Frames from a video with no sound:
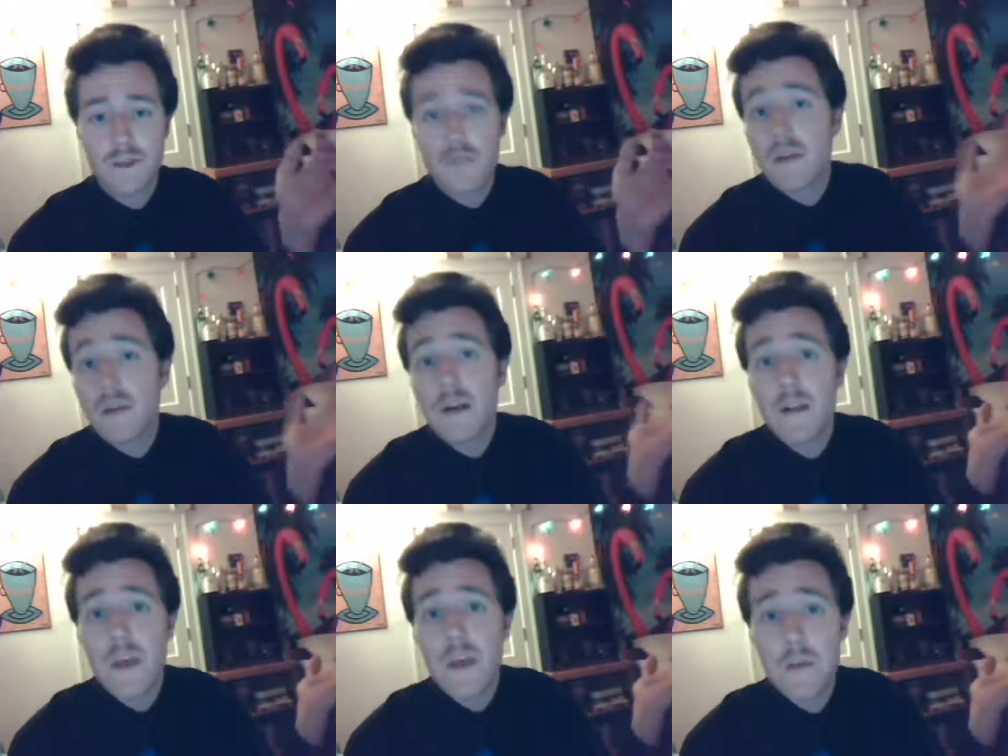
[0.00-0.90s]
There really
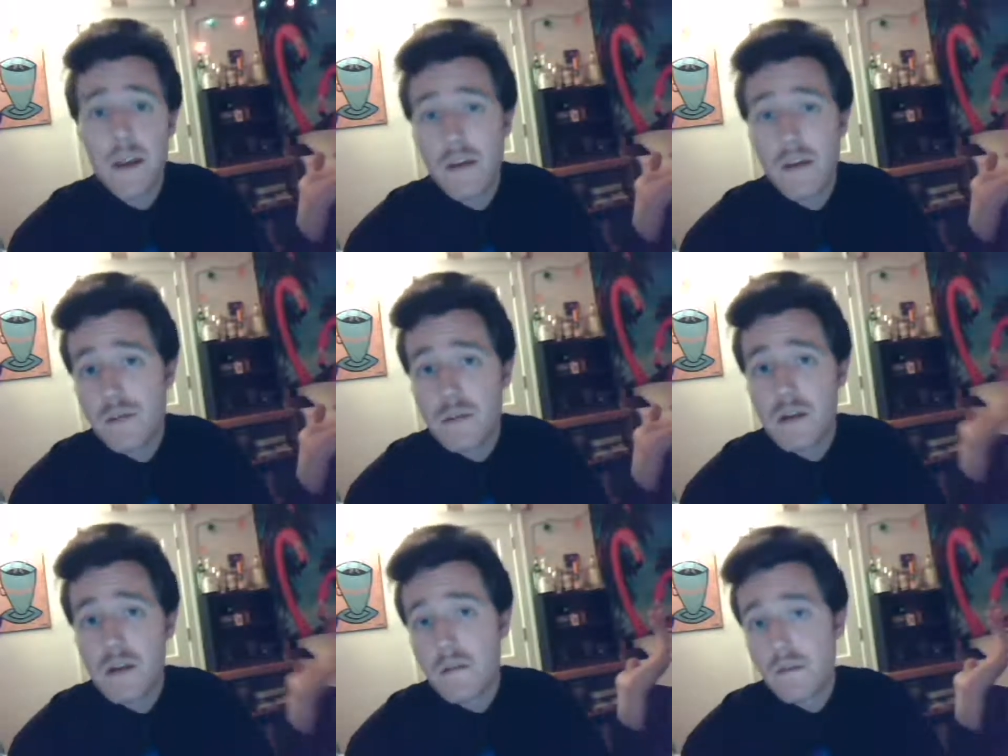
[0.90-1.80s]
aren't that many of them,
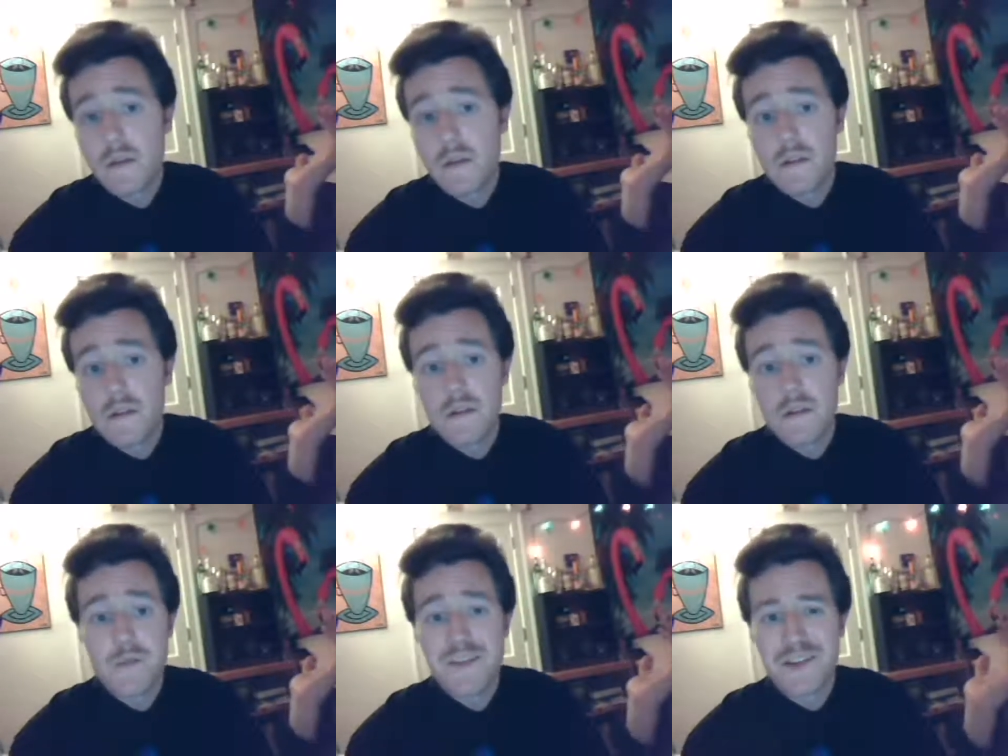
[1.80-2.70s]
so
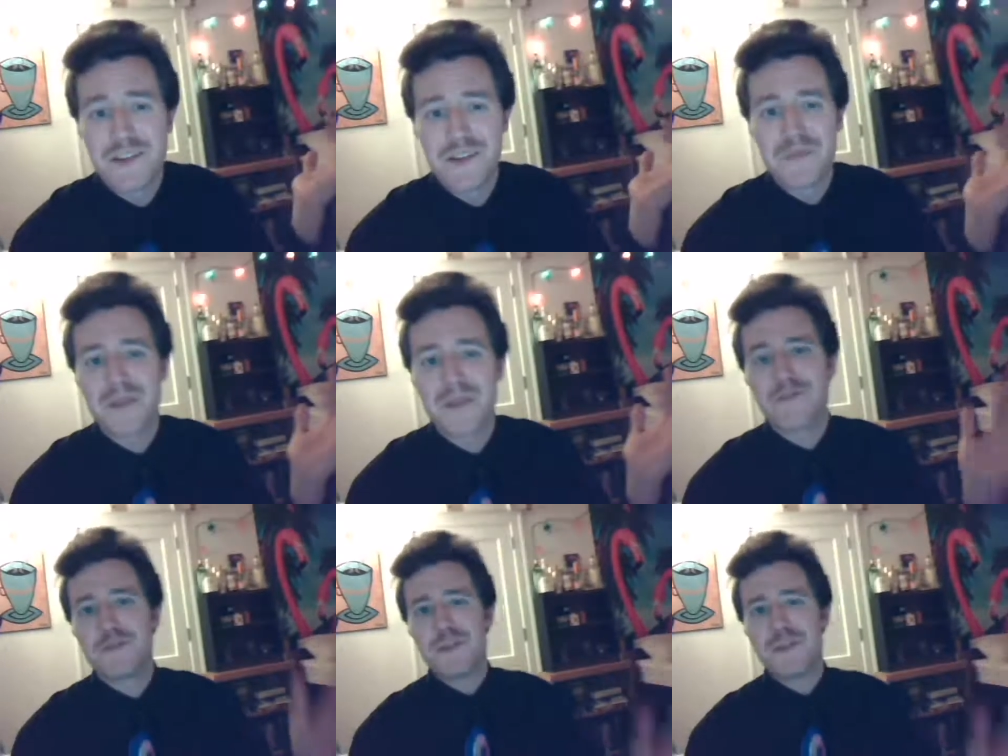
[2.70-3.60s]
it's pretty easy to pick
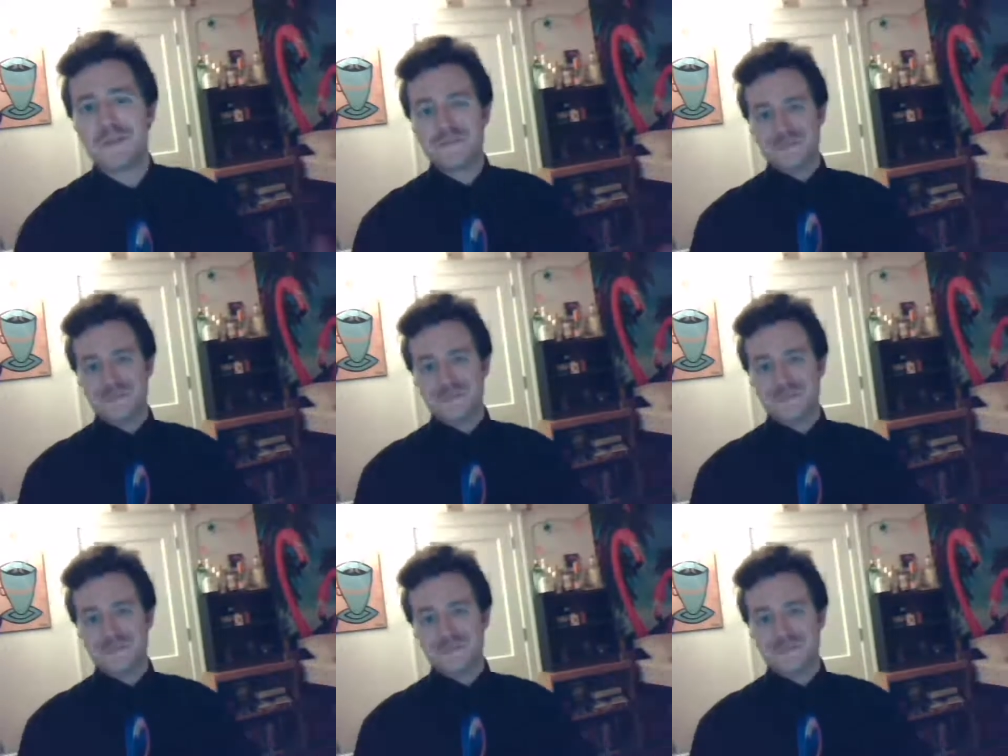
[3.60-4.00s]
between them.